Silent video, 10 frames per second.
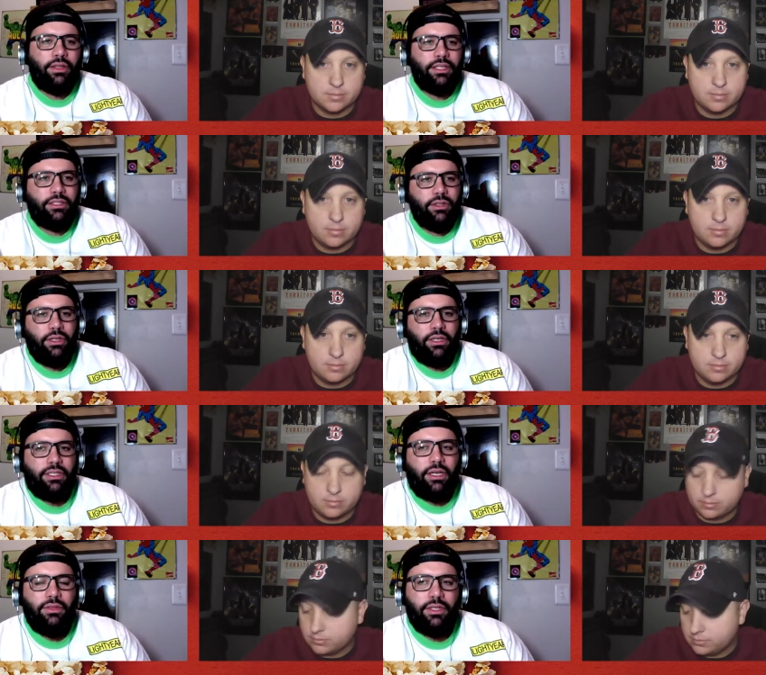Speaker 1: it. They still could
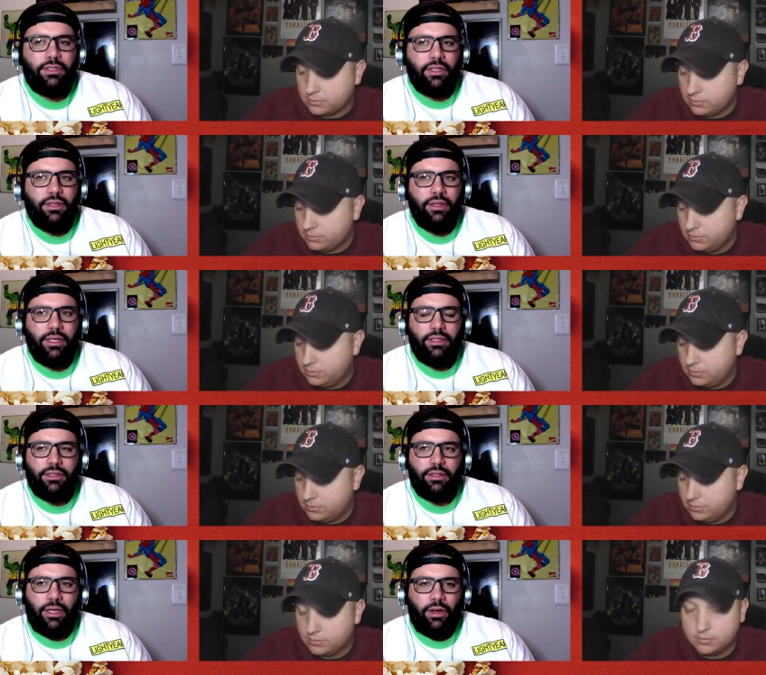have done this
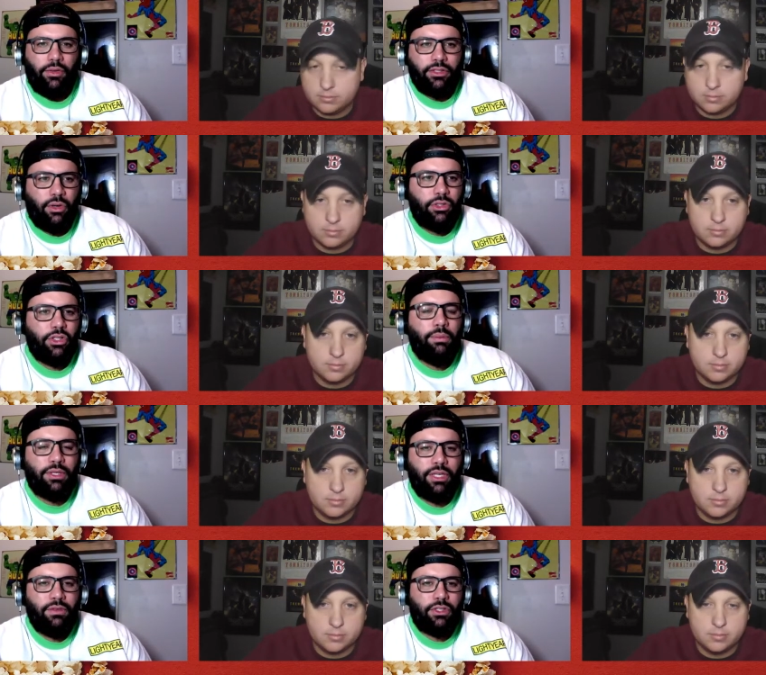this like on this whole show,
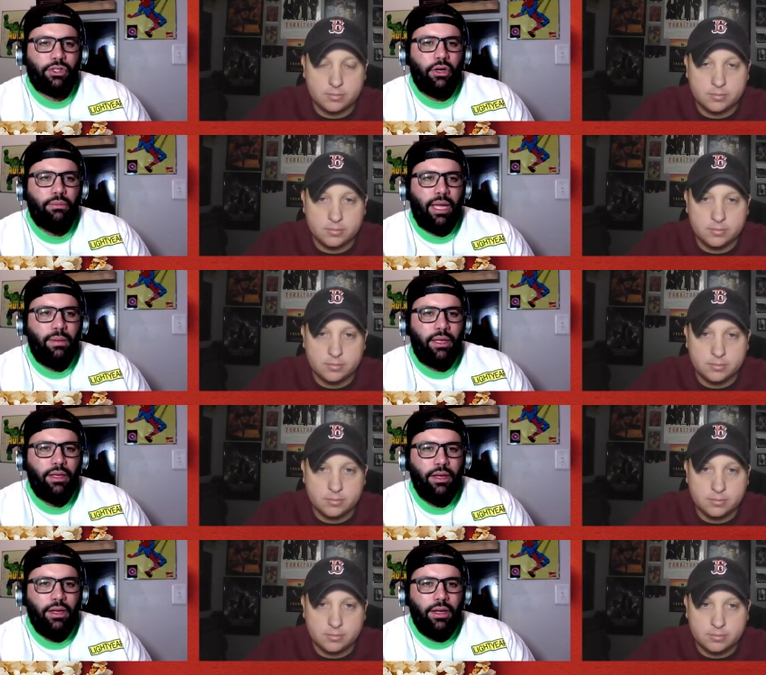but she even show
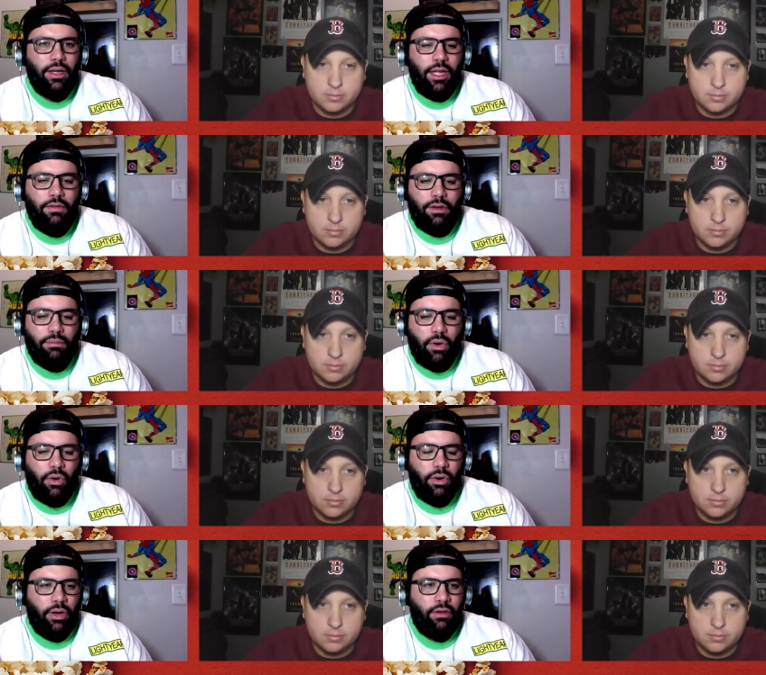maybe even
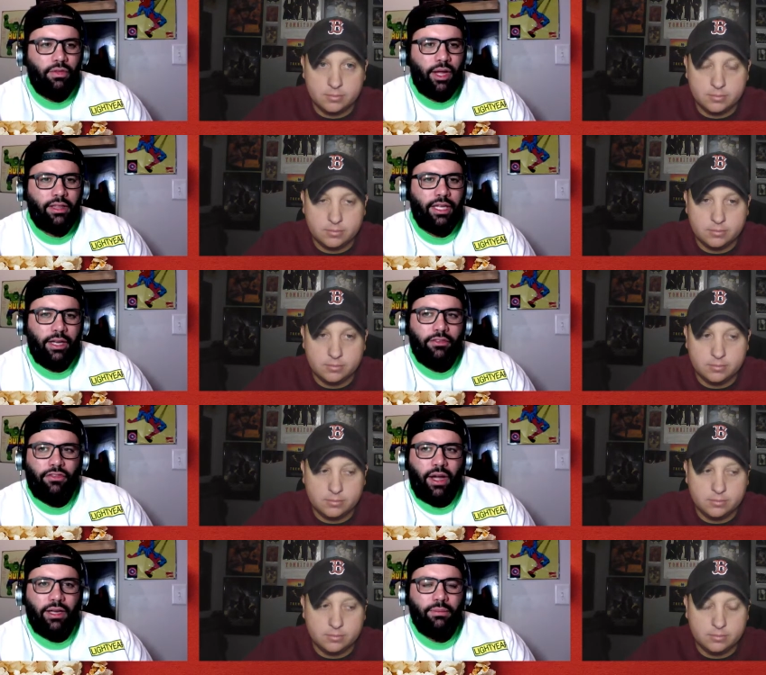more of like the
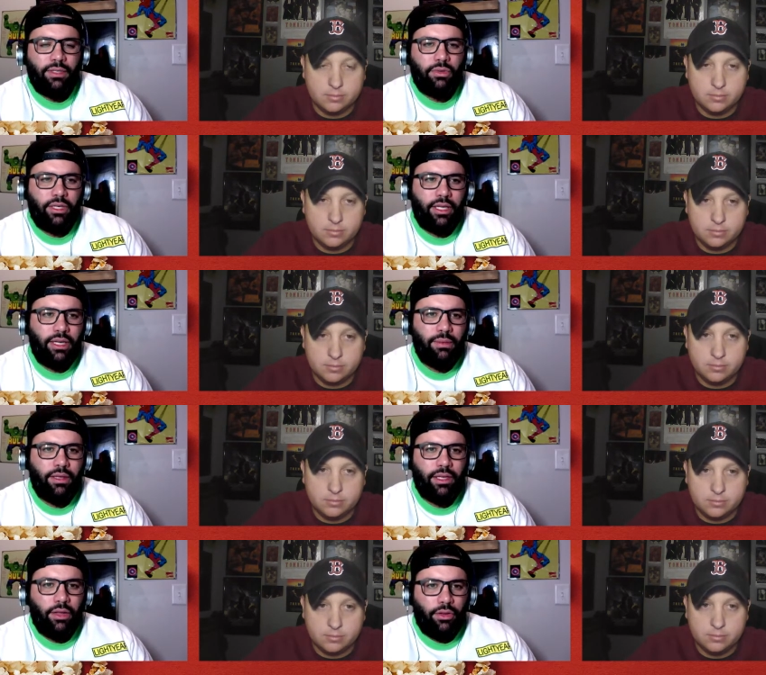infighting between him
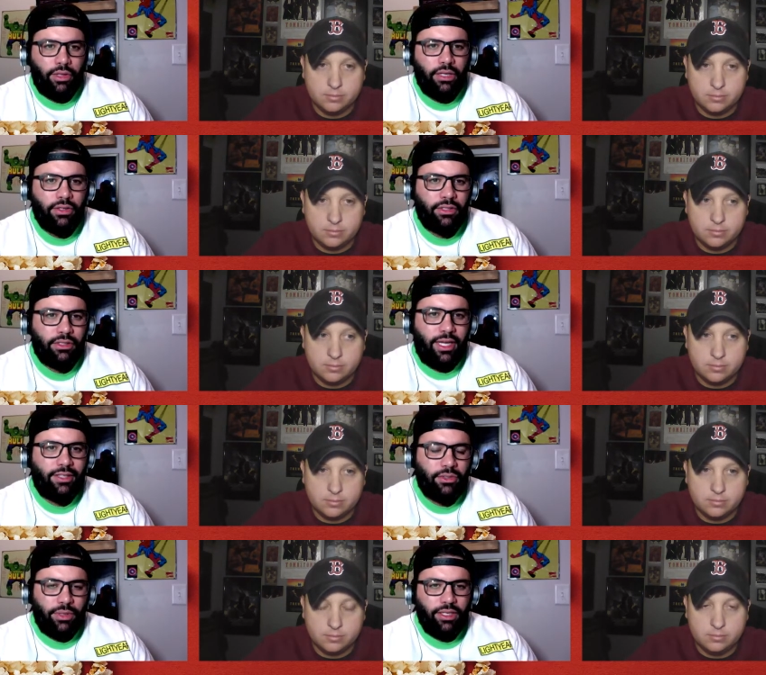and the other leaders on
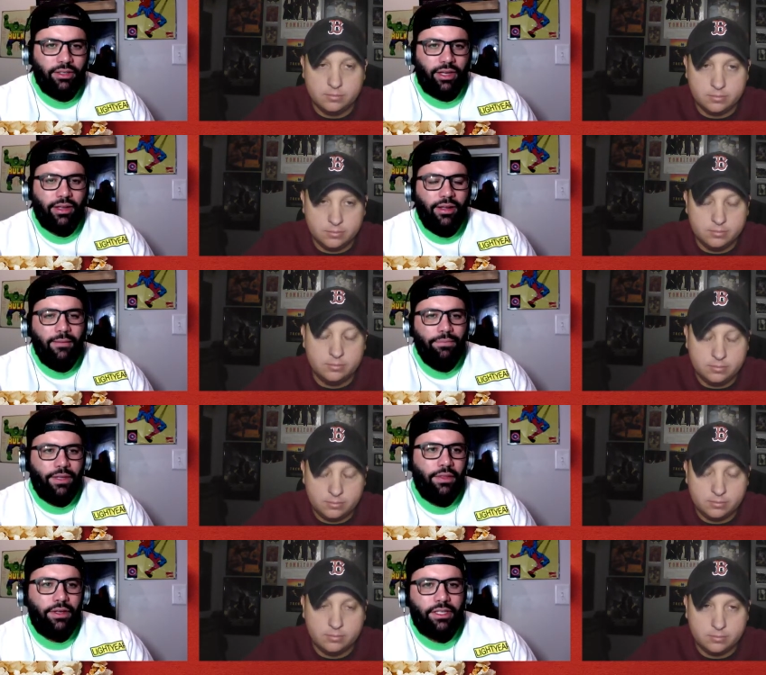Tatooine, like
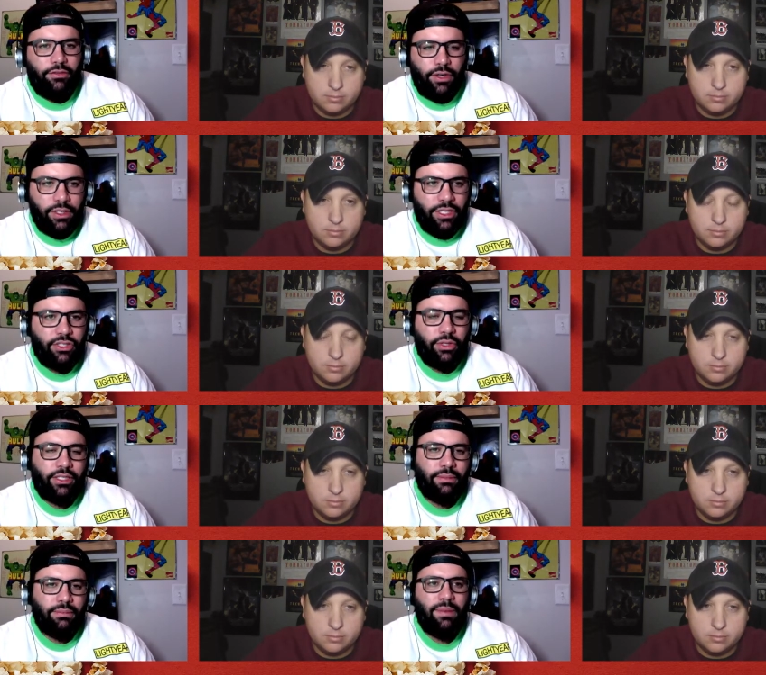mm-hmm. in the different
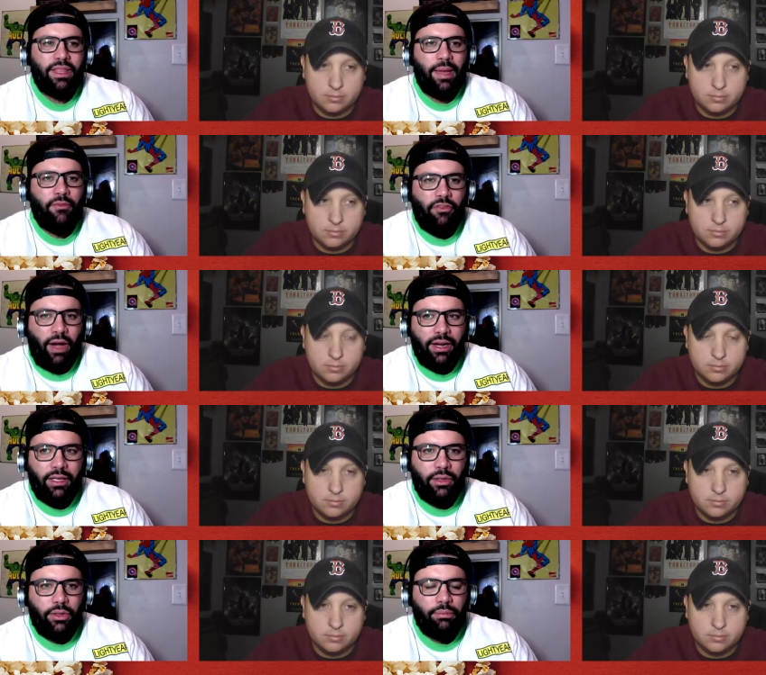districts, and maybe them
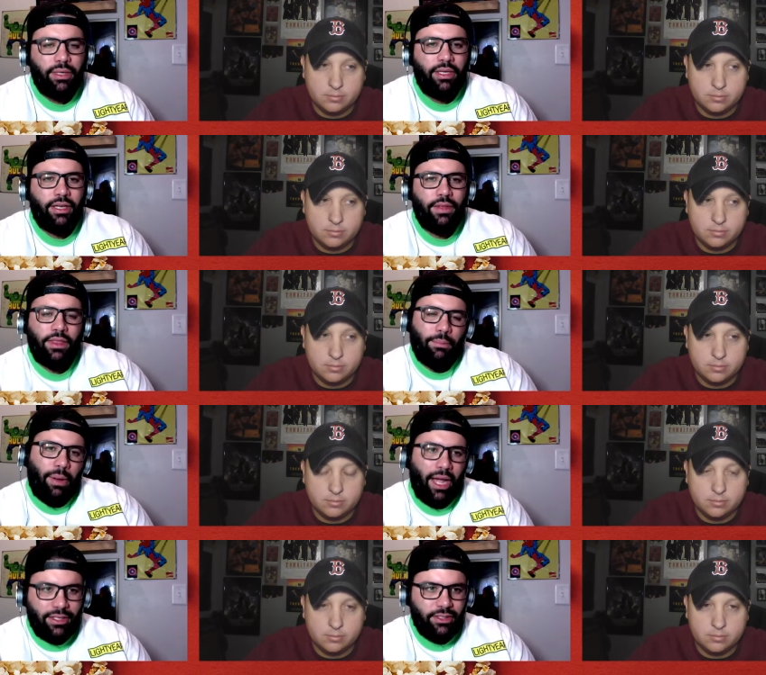fighting a little bit, and then the
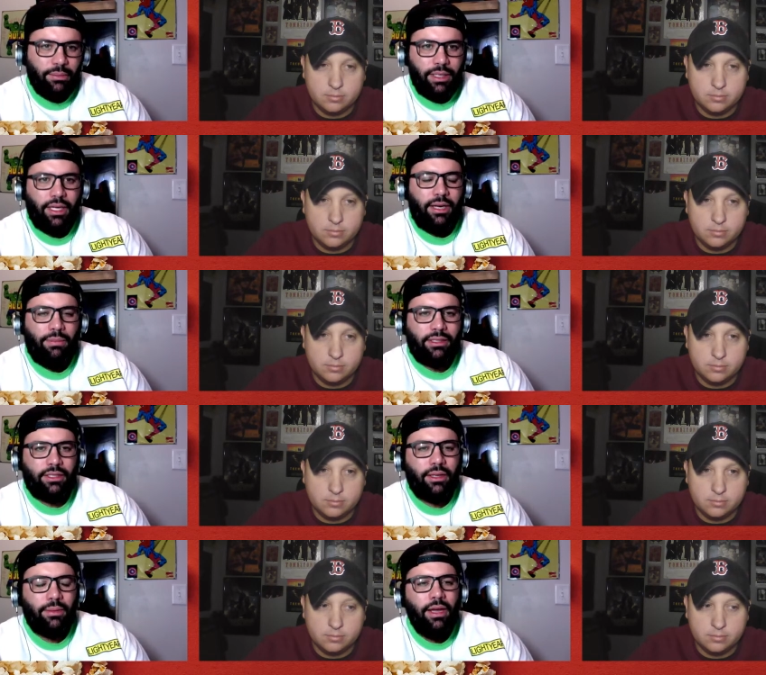Pikes coming in and
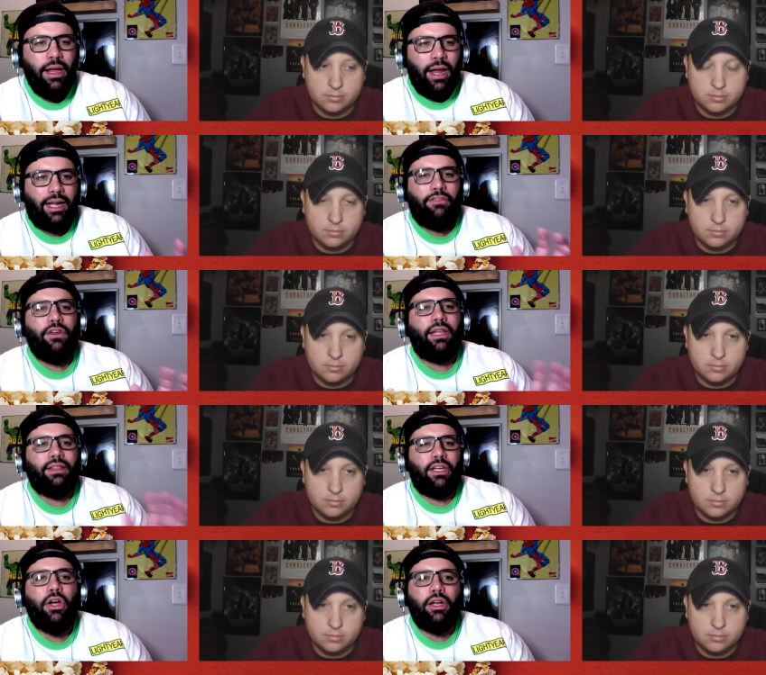messing up. Like I feel
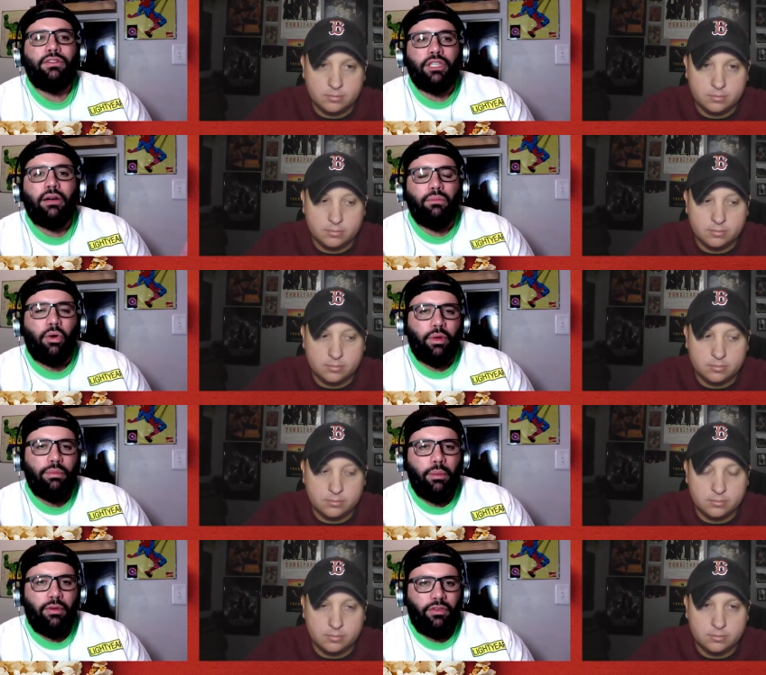like they could have done more
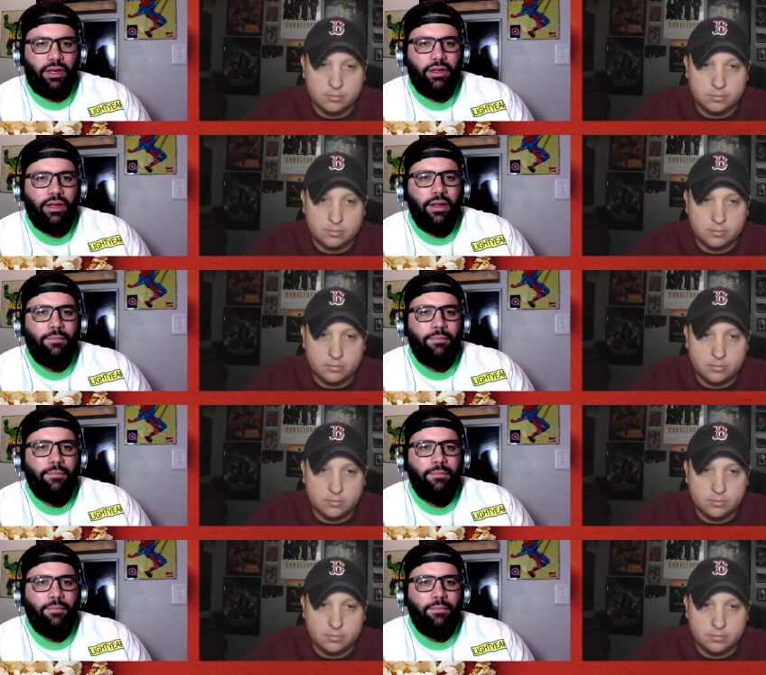with Boba Fett,